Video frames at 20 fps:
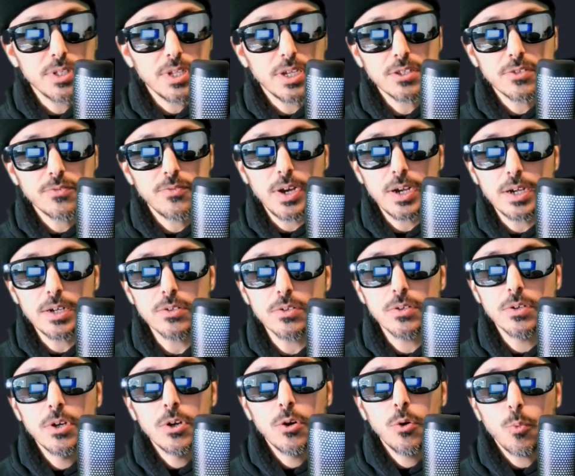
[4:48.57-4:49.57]
text file
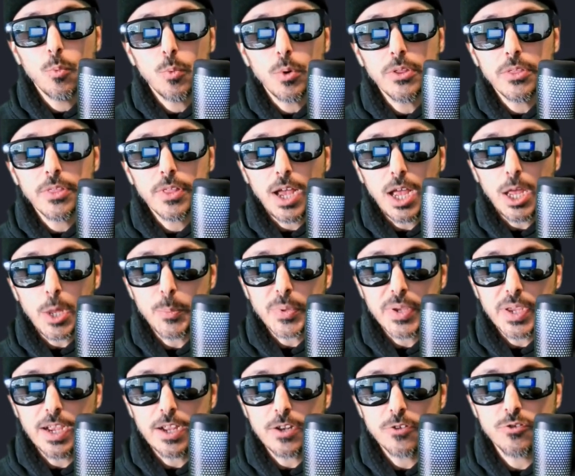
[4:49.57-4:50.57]
with IP
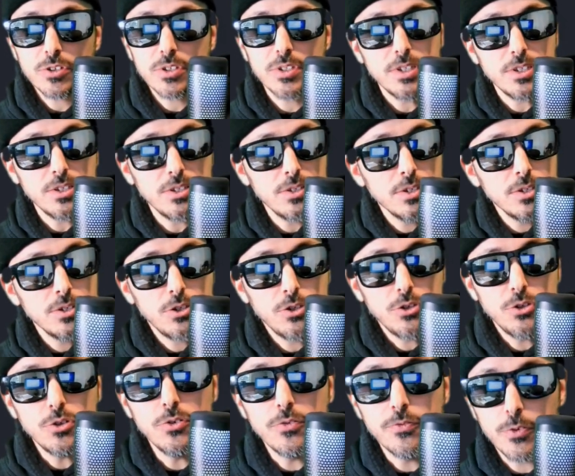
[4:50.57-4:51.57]
addresses to
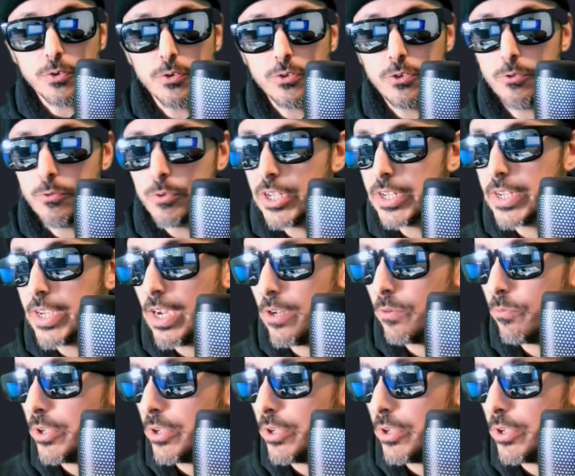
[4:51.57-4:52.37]
do further recon